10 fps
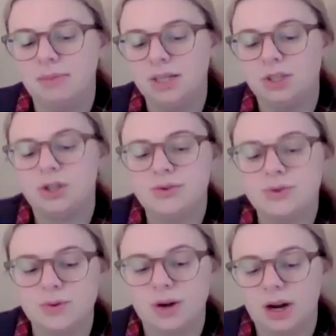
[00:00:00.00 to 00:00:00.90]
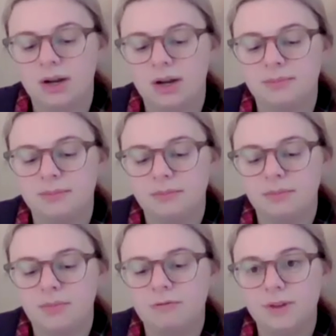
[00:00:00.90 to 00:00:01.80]
me to
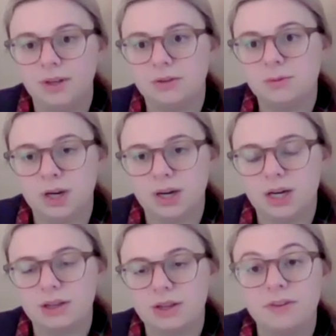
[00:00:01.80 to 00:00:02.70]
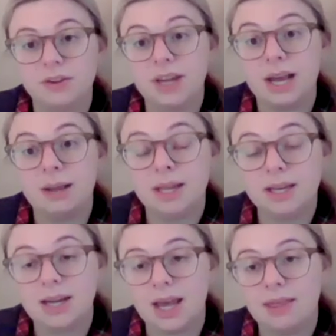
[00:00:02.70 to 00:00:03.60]
the field that I'm
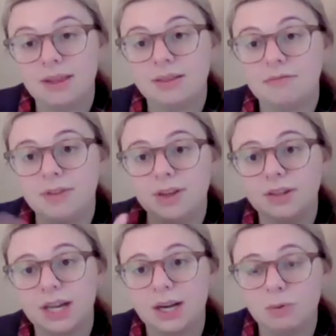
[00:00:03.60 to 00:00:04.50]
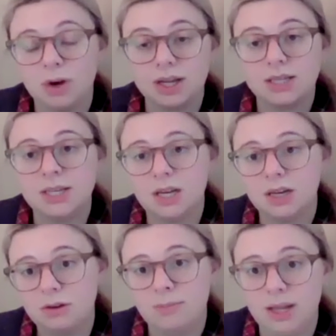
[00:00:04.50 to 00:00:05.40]
in, and then the field that I want to
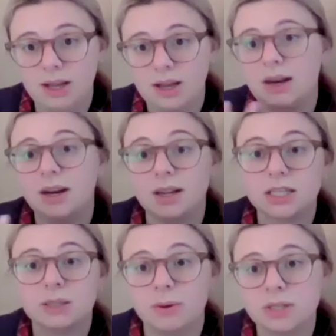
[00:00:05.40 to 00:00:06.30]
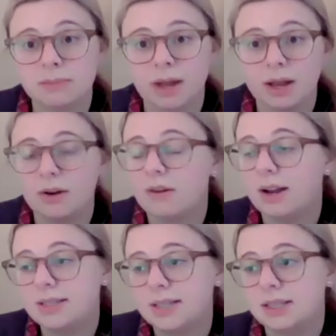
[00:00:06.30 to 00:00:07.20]
continue to be in and exposing my
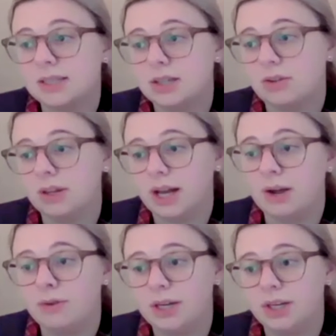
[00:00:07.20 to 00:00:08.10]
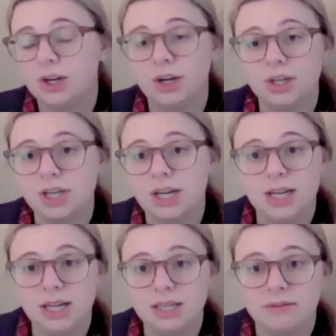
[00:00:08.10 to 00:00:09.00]
horizons. So I would encourage
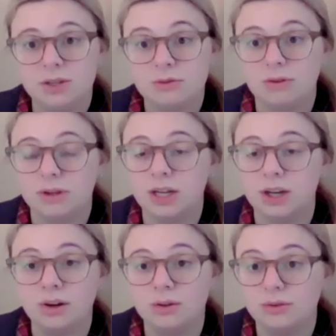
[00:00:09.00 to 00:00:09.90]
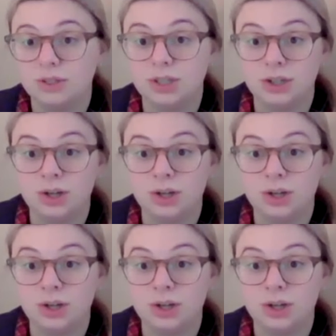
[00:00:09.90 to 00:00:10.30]
any individual here who's,